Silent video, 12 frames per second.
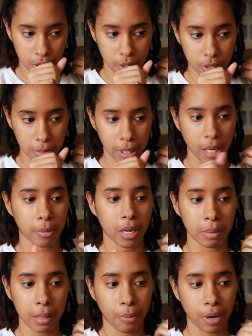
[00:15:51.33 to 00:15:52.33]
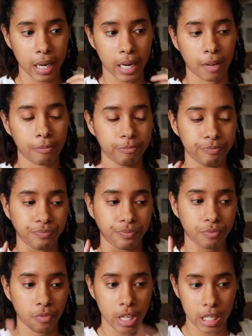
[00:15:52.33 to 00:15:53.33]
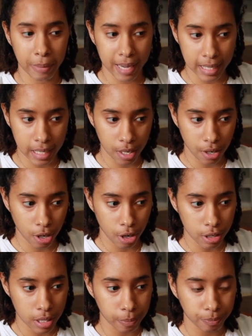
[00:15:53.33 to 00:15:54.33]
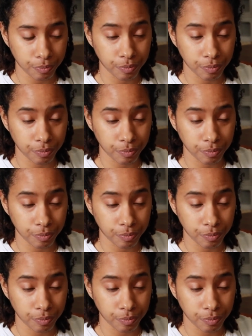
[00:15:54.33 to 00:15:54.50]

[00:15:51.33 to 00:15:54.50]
I'm gonna be bringing the space heaters